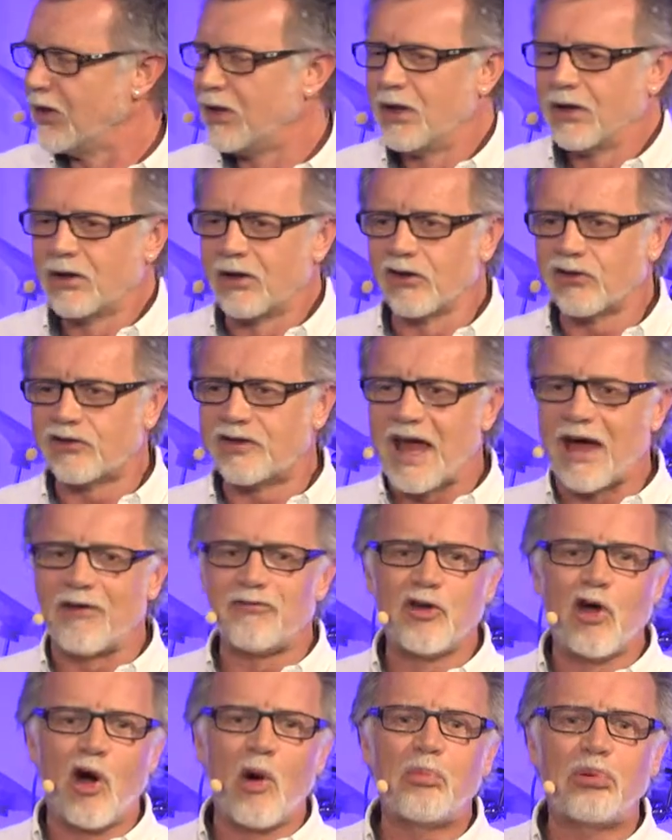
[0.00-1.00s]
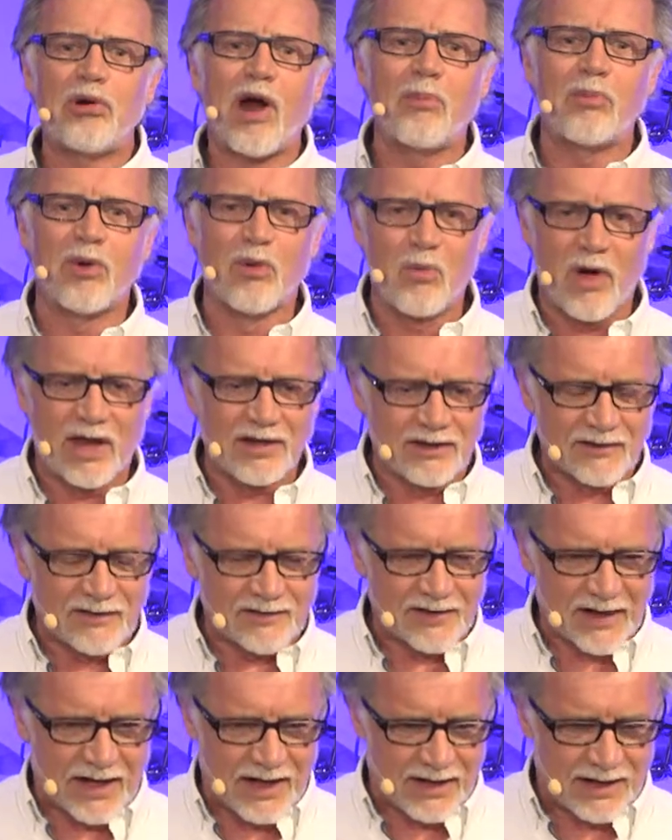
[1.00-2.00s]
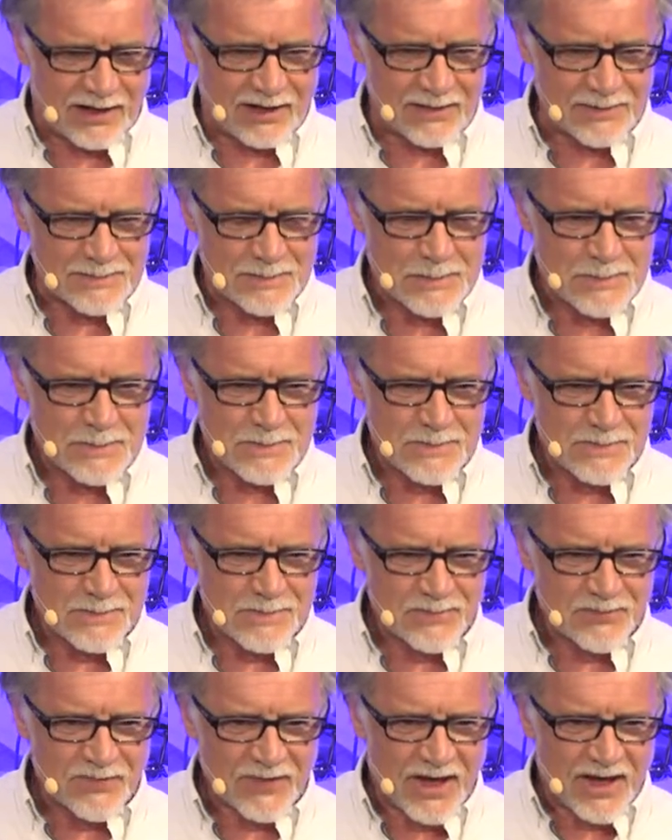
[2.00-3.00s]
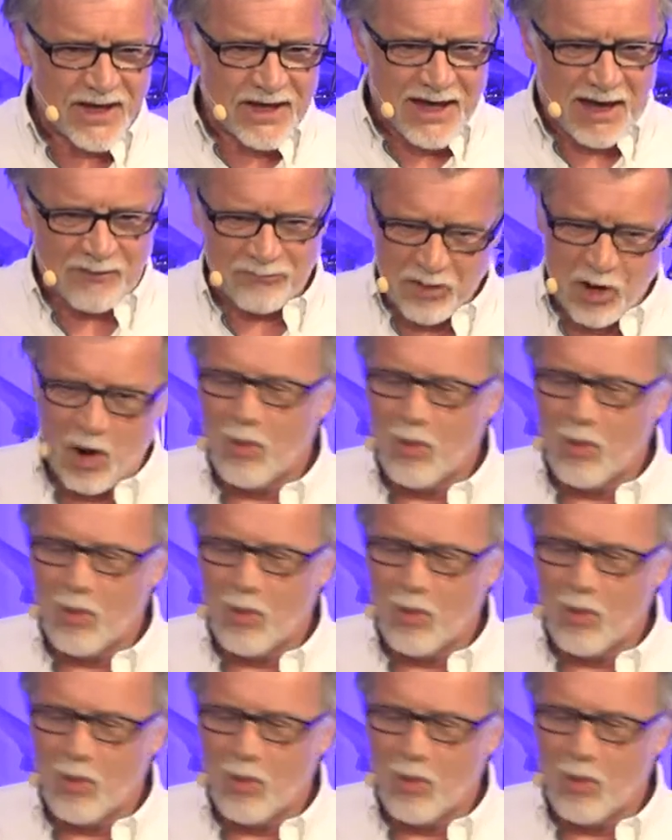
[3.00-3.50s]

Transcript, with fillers: Because you have no problem when you're sick. You have no